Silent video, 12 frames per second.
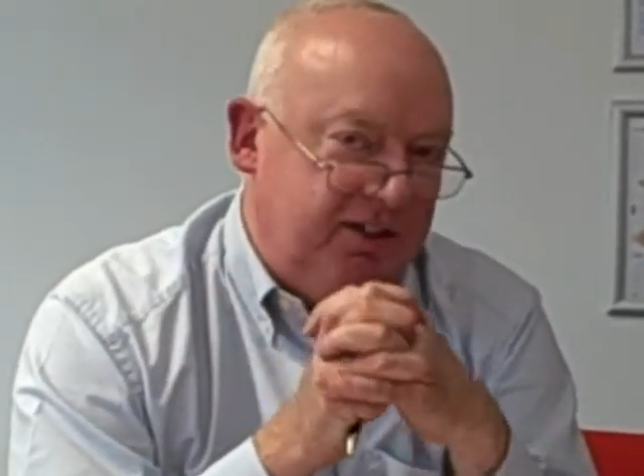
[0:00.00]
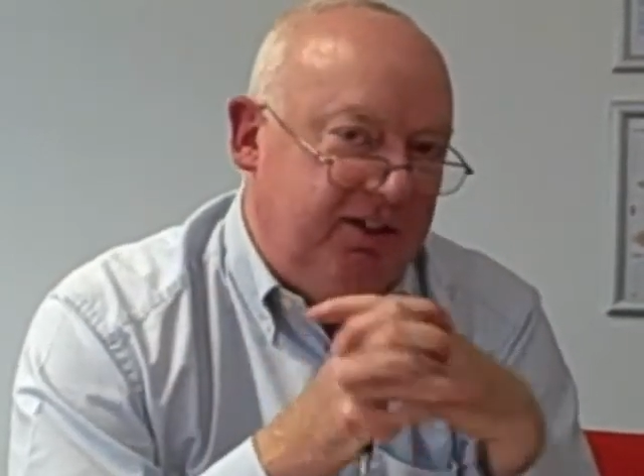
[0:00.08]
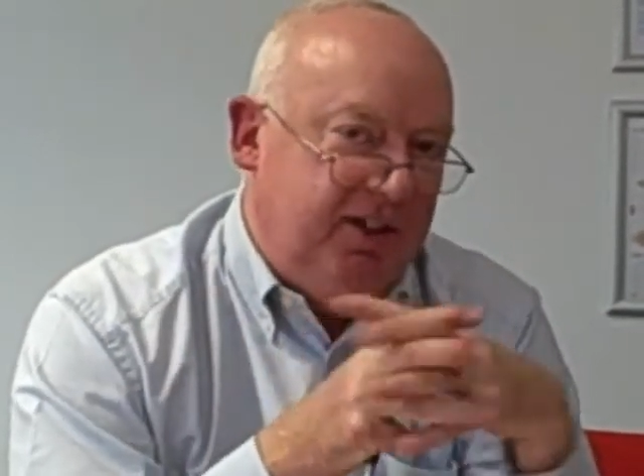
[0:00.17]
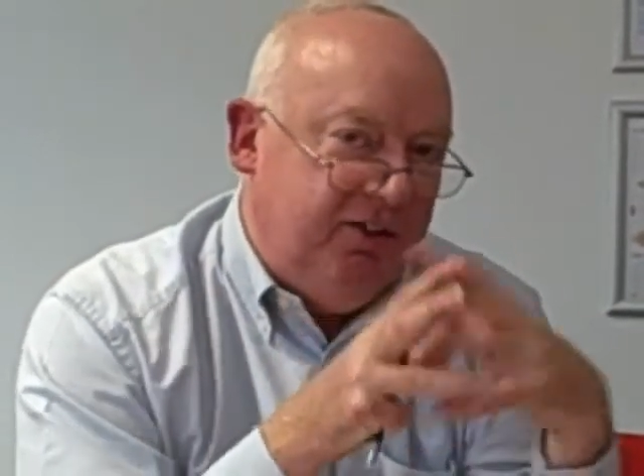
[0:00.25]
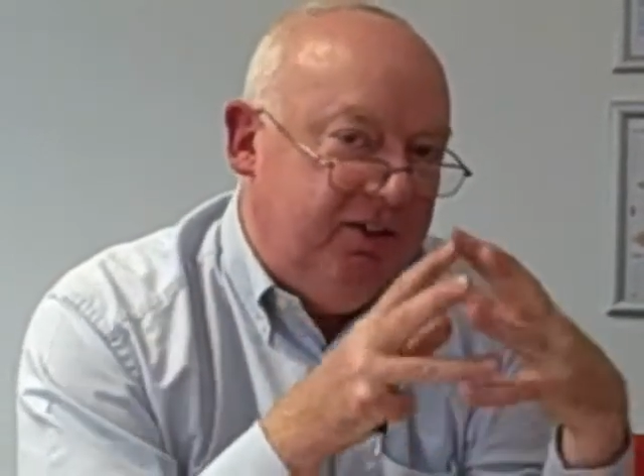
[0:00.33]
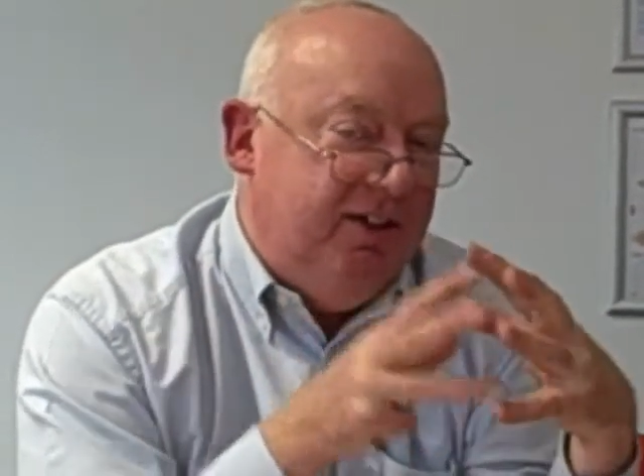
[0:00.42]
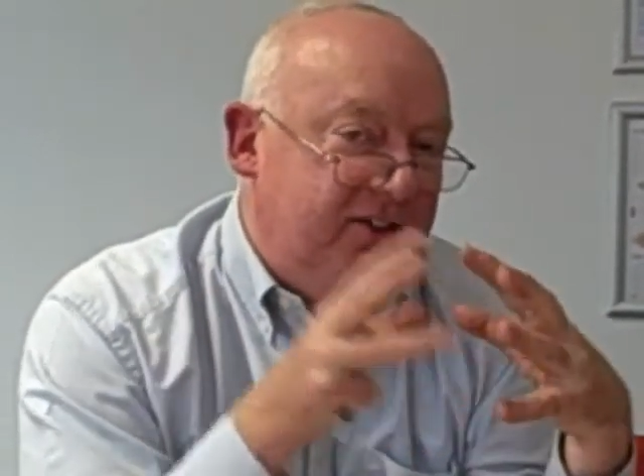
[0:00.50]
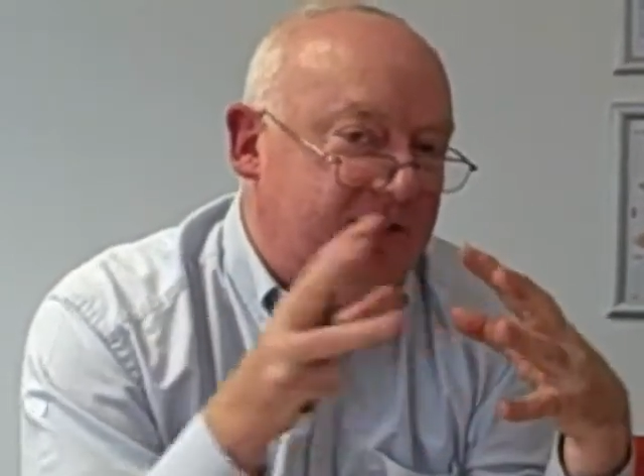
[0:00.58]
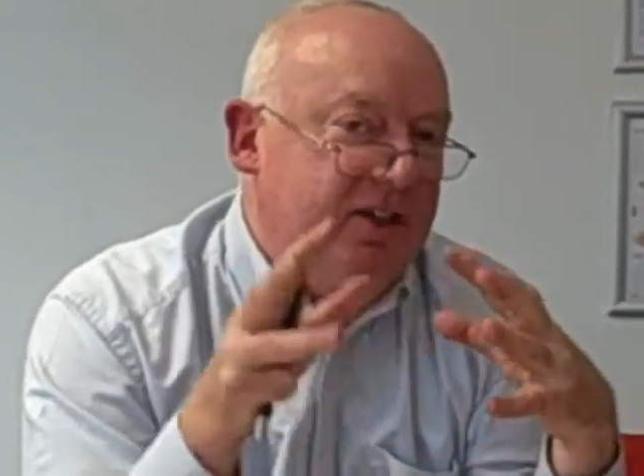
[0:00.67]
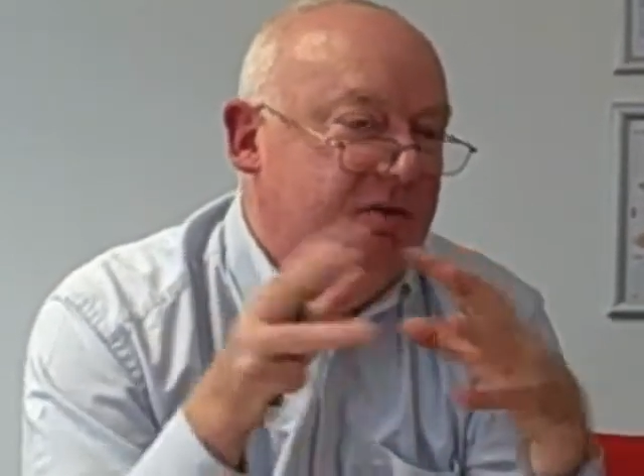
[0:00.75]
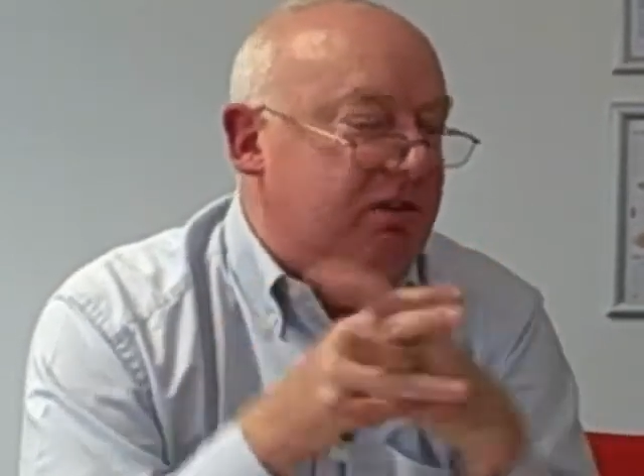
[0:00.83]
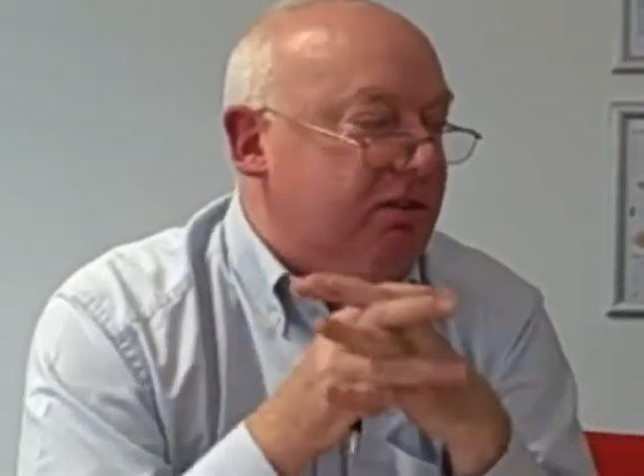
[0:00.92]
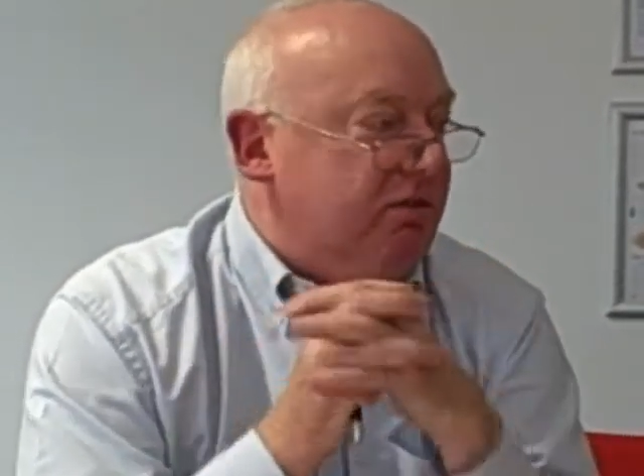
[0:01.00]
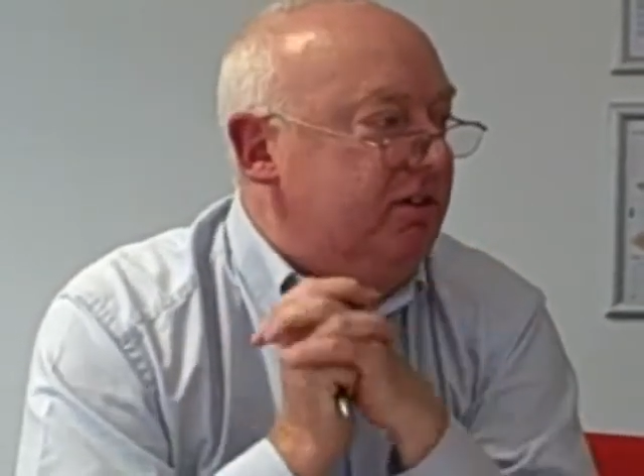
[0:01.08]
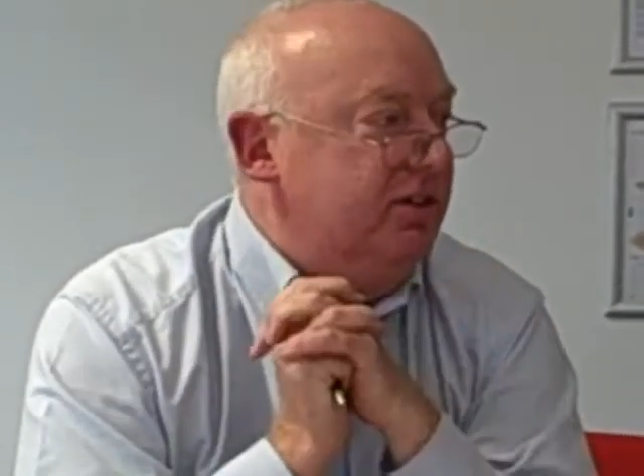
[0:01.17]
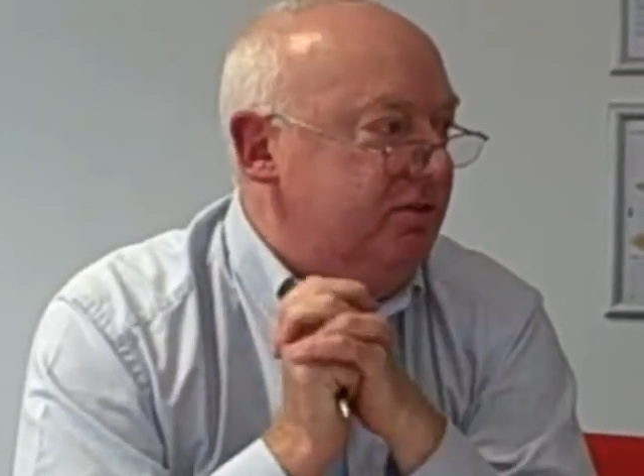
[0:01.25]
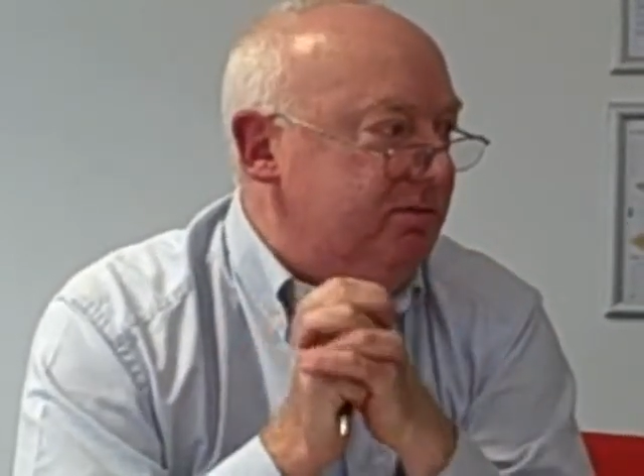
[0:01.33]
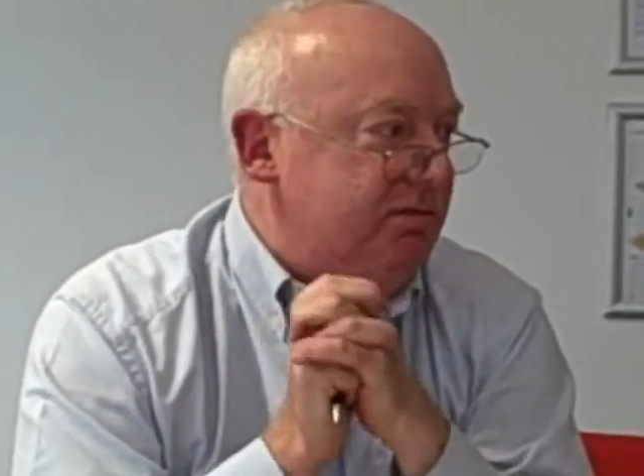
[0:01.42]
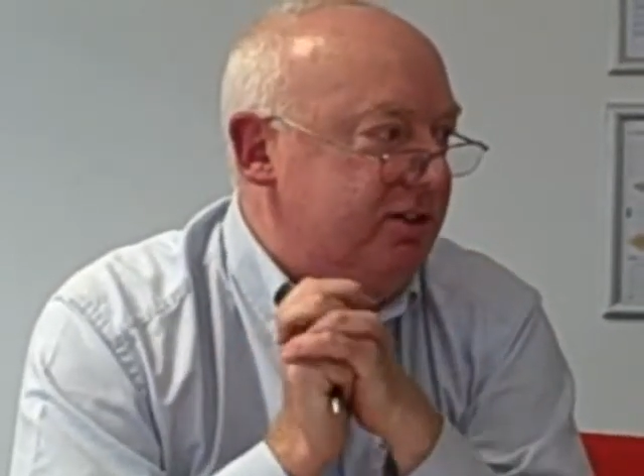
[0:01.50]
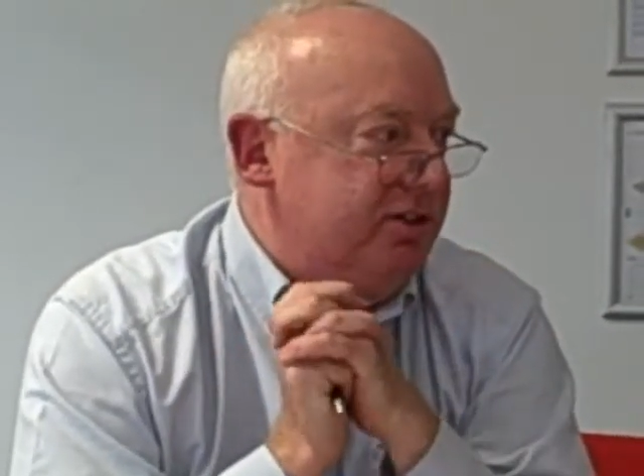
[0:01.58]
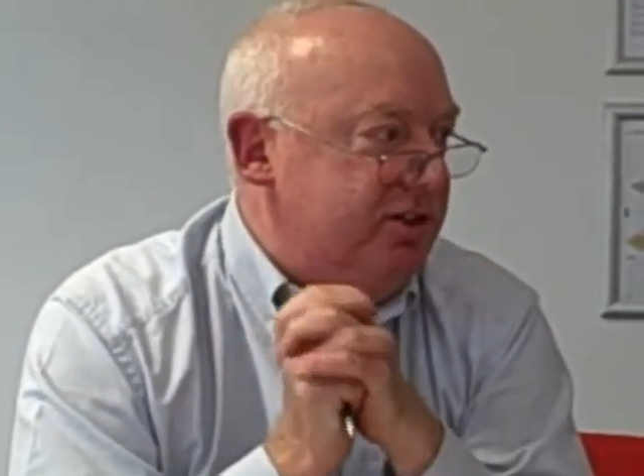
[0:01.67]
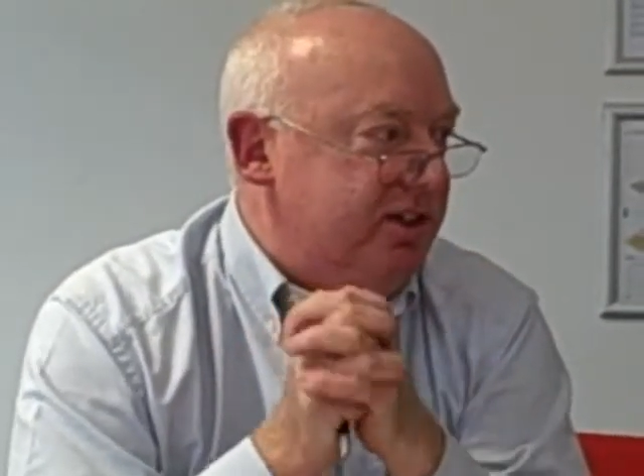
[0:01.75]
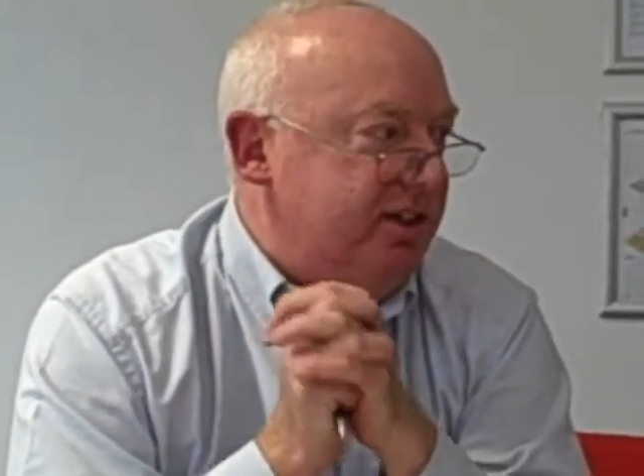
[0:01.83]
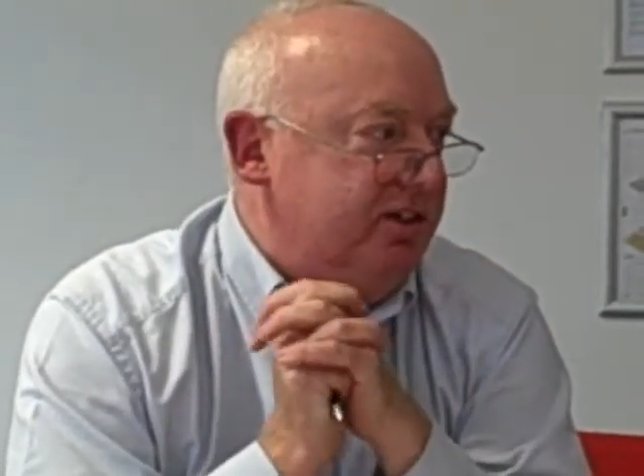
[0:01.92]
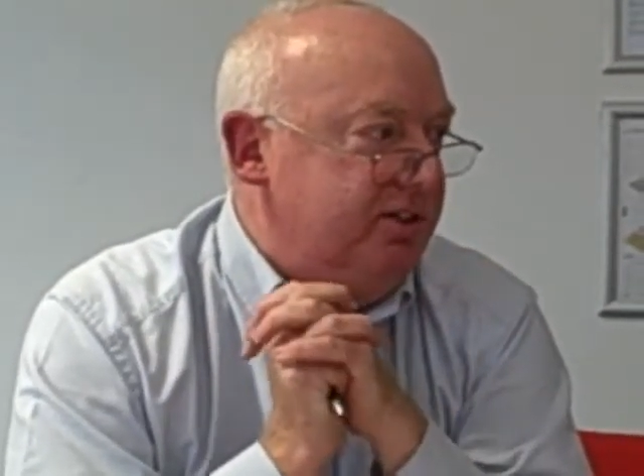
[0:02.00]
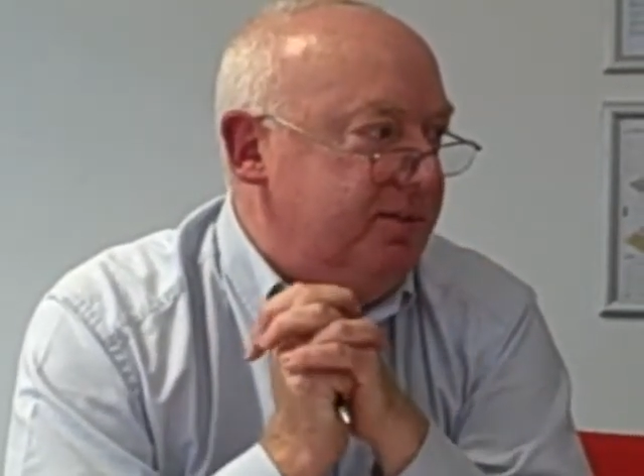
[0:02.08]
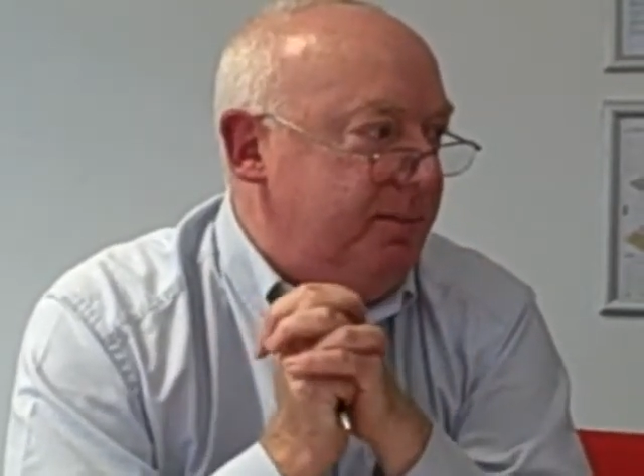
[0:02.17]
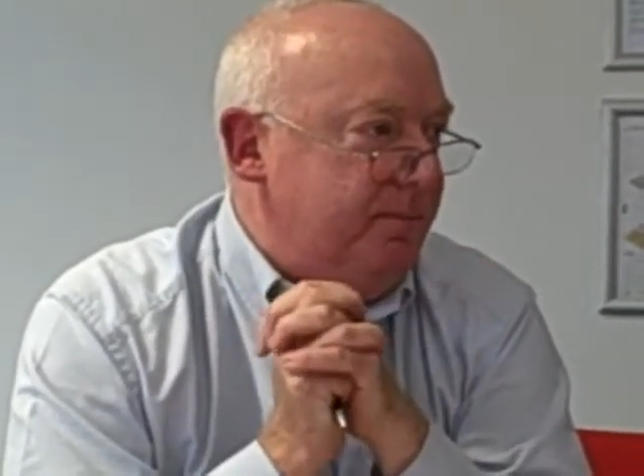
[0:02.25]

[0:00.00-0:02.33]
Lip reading: It is different for different projects.